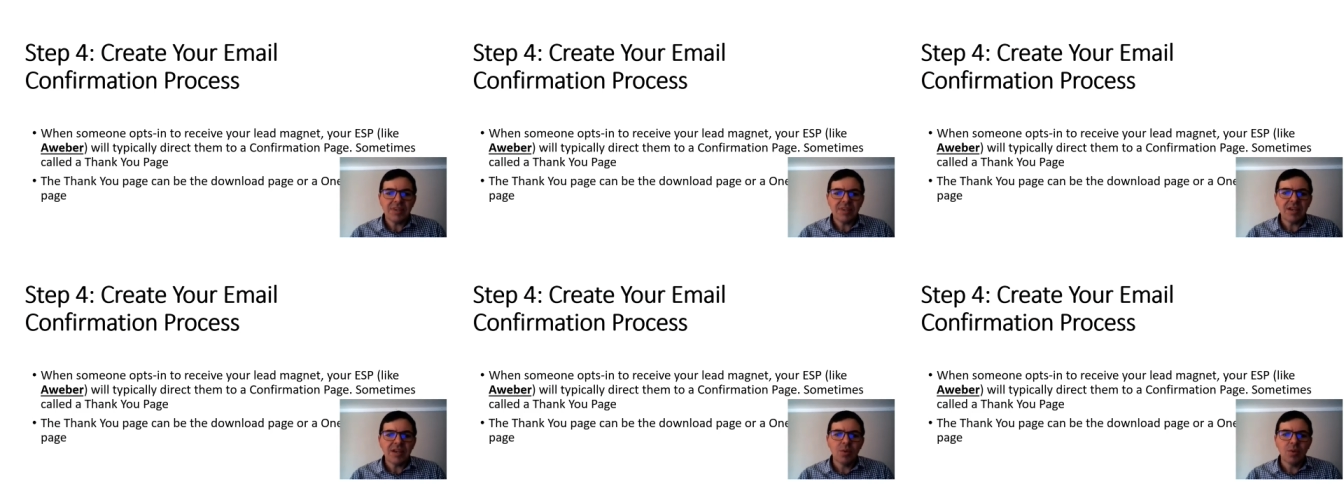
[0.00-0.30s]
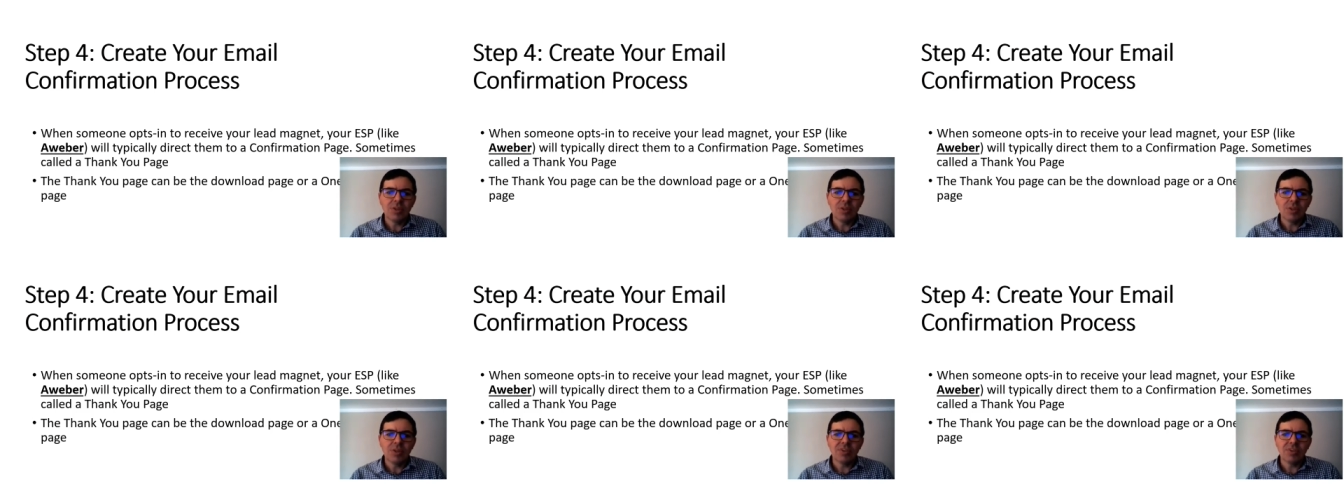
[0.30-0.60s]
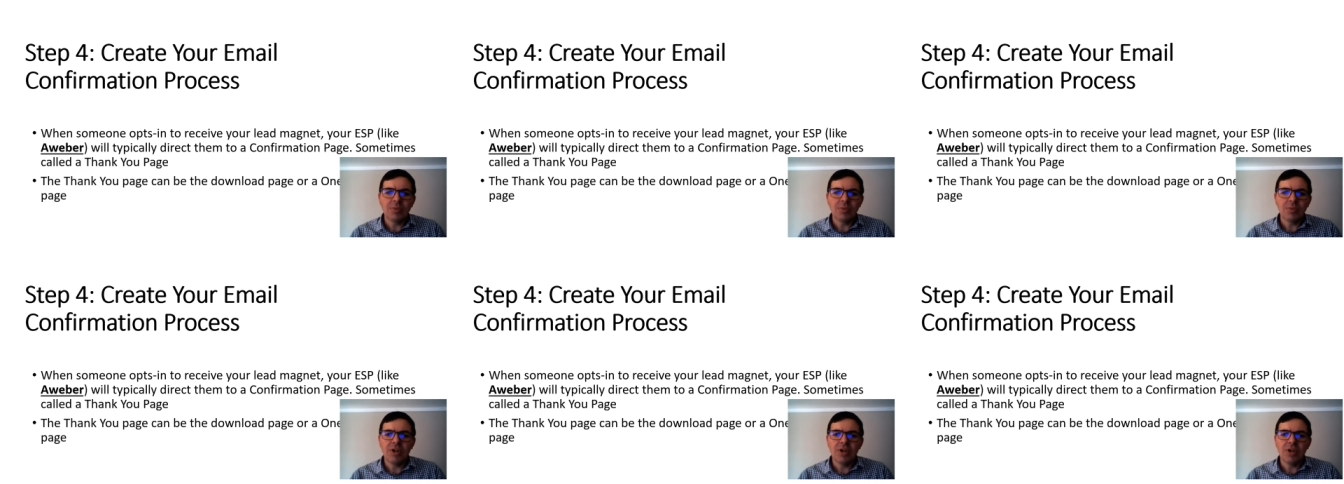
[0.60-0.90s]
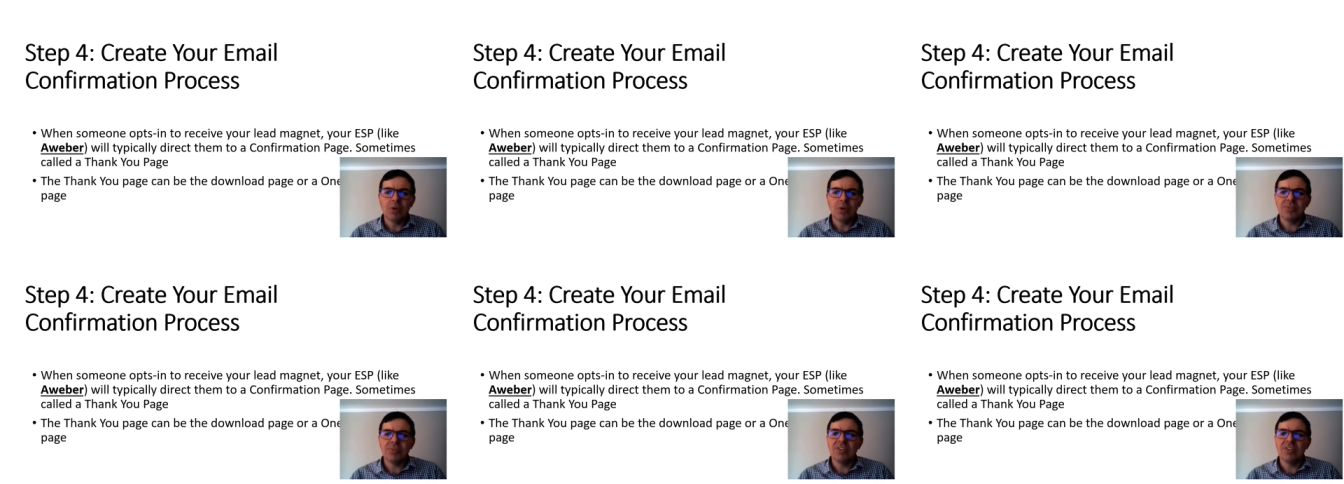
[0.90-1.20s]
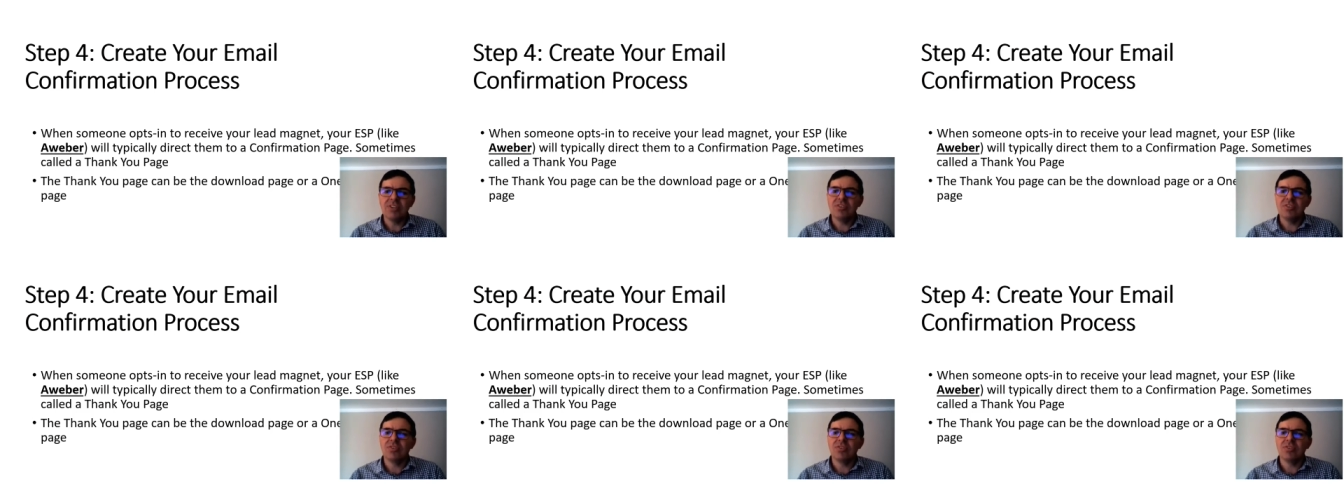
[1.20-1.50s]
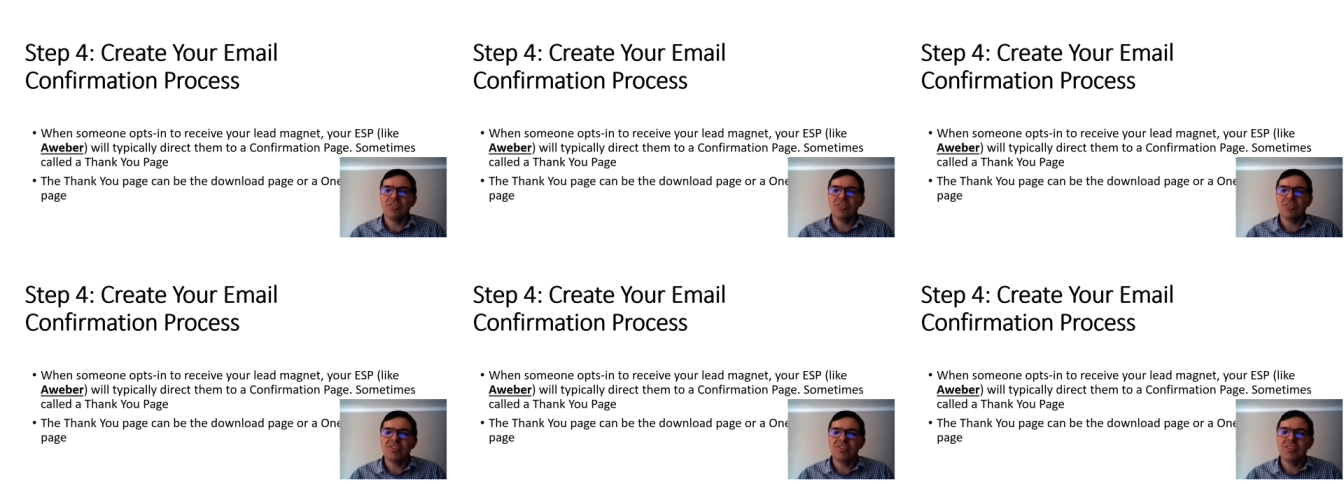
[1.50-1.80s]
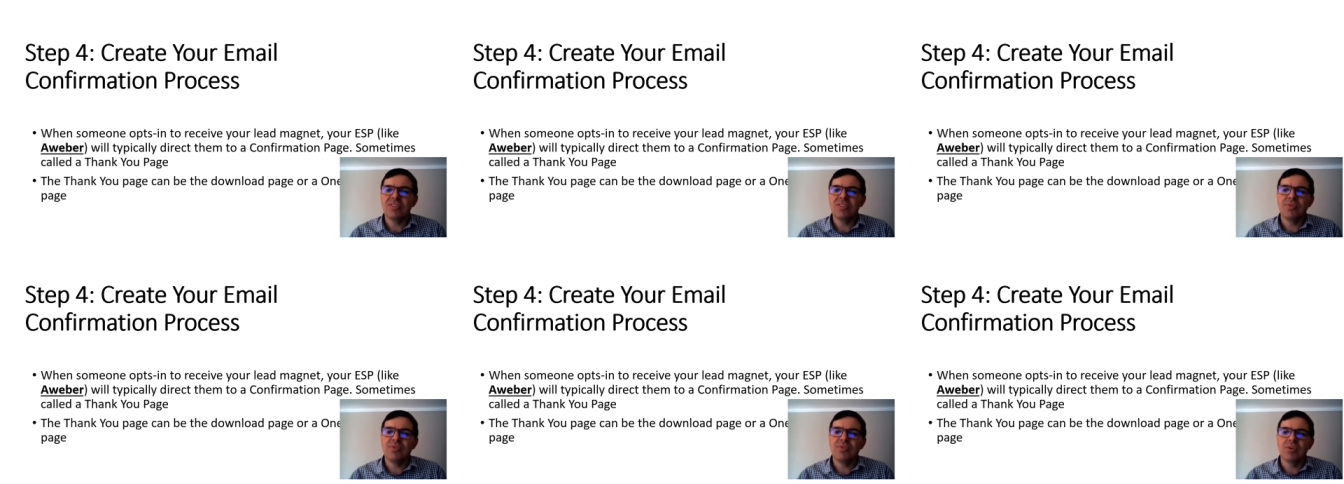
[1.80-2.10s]
And uh, when someone opts in to
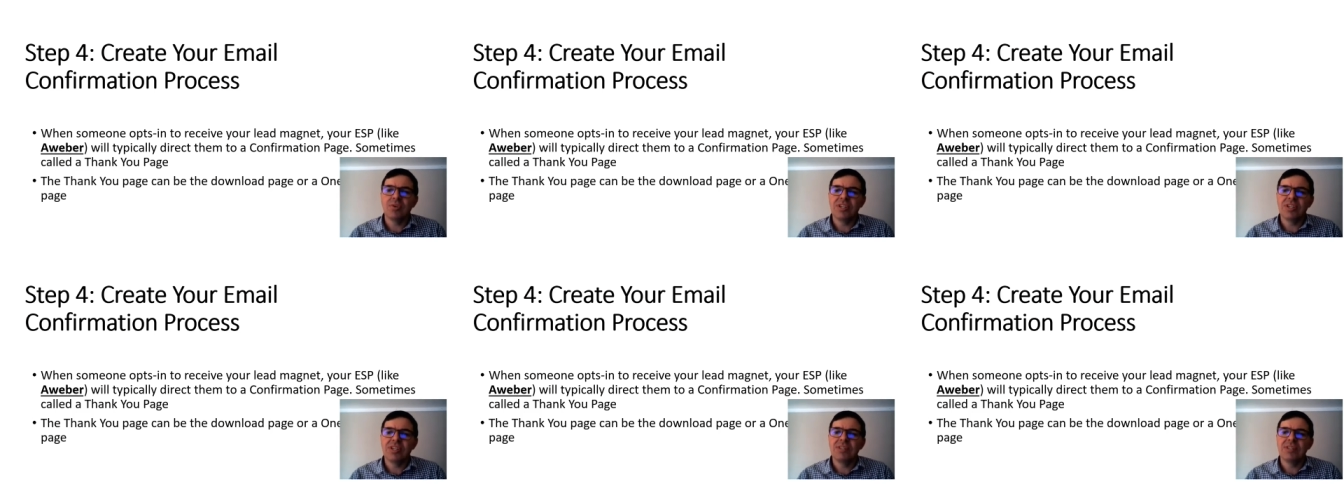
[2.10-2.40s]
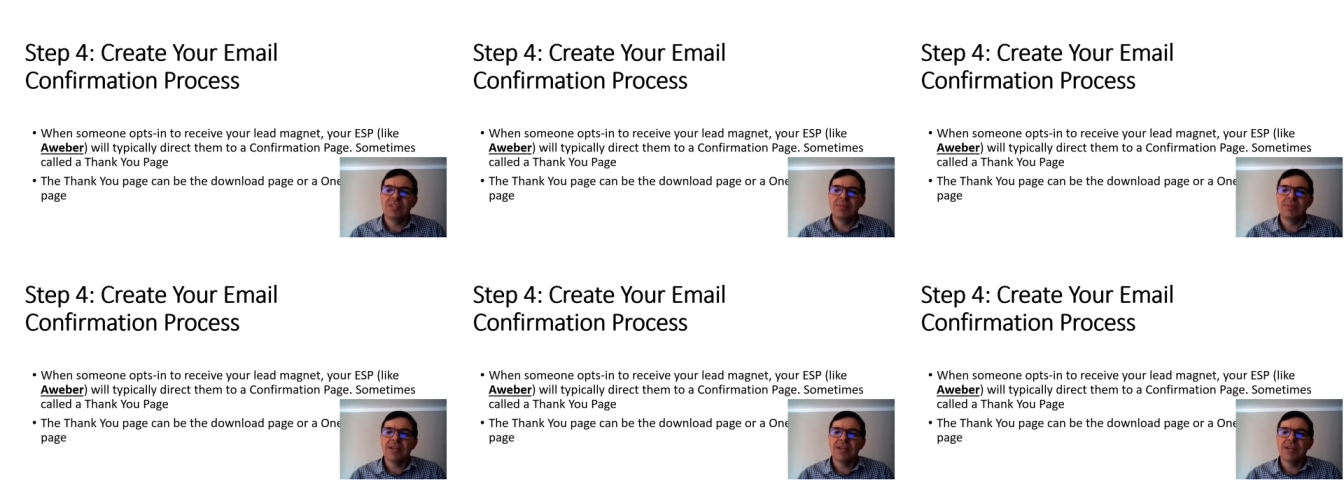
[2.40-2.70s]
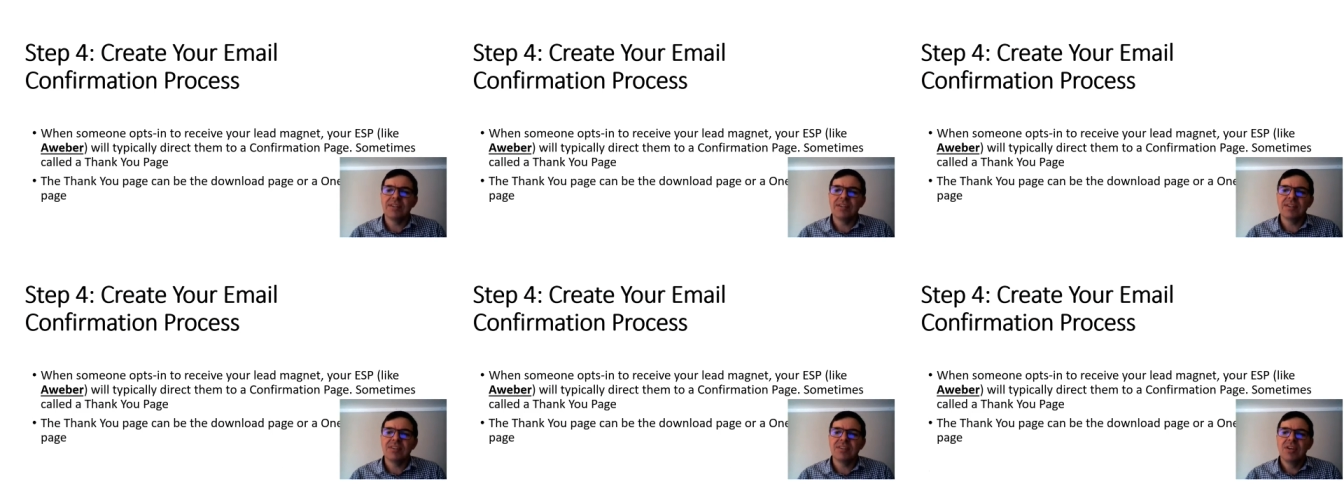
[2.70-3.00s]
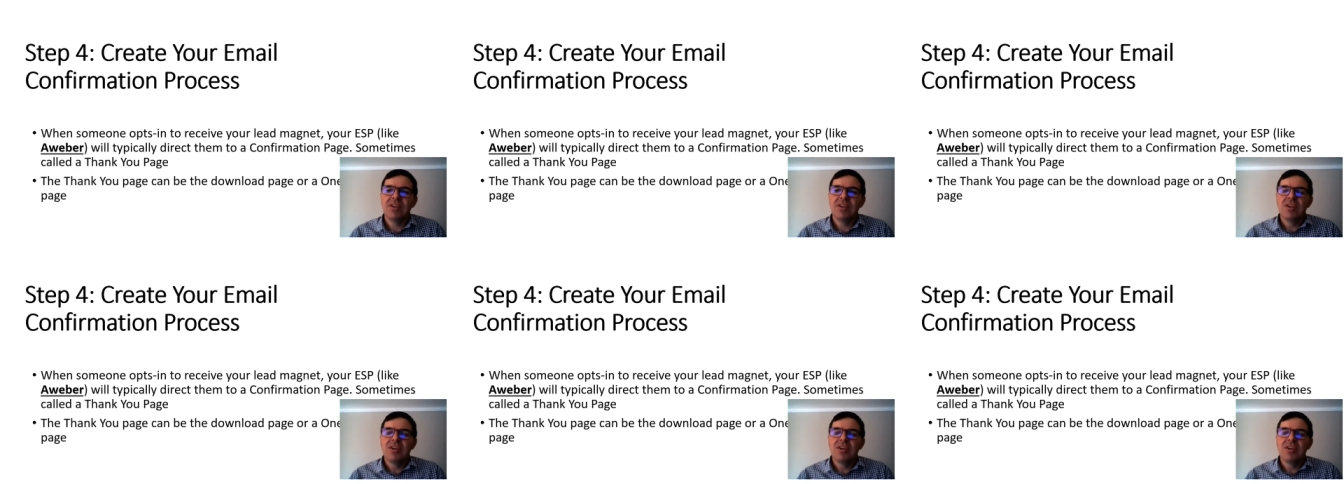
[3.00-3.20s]
receive your lead magnet,